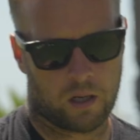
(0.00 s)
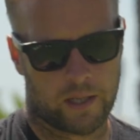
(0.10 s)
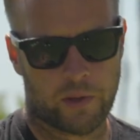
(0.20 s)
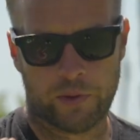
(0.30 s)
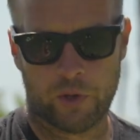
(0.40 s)

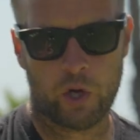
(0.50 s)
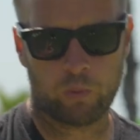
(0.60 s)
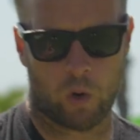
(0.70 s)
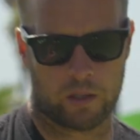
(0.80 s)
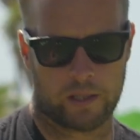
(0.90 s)
right, the third
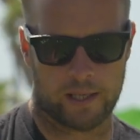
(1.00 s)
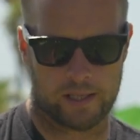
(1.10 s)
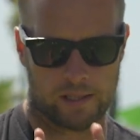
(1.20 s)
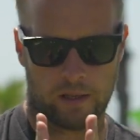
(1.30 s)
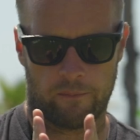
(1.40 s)
one
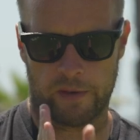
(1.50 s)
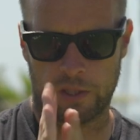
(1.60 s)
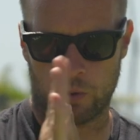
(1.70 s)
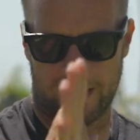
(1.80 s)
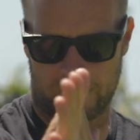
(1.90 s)
is
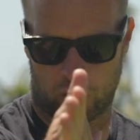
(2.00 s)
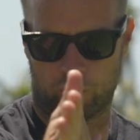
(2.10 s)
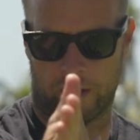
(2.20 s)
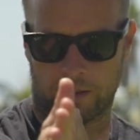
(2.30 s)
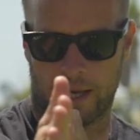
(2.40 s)
visualize a
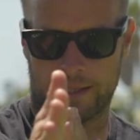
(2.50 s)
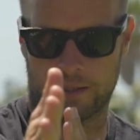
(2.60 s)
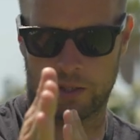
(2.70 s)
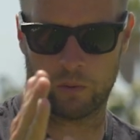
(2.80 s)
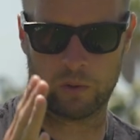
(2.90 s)
straight line
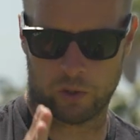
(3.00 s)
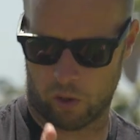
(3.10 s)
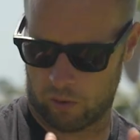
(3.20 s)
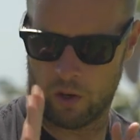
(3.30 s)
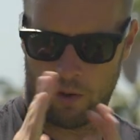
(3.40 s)
too.
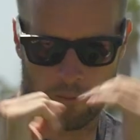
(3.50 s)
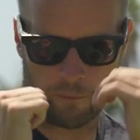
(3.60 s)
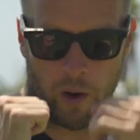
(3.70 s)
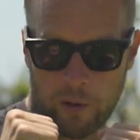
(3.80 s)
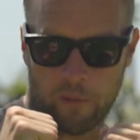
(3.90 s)
So
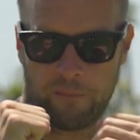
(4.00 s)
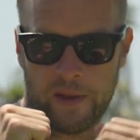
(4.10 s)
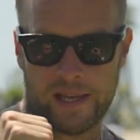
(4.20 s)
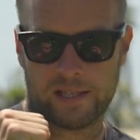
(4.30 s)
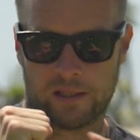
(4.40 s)
from your
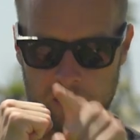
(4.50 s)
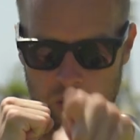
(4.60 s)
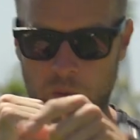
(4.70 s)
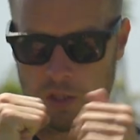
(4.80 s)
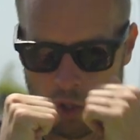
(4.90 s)
fist
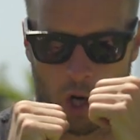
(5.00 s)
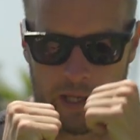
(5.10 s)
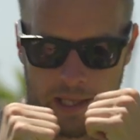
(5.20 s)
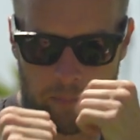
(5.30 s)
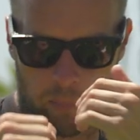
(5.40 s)
to the
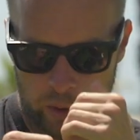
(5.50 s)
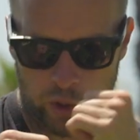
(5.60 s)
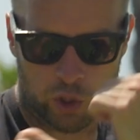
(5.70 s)
target, punch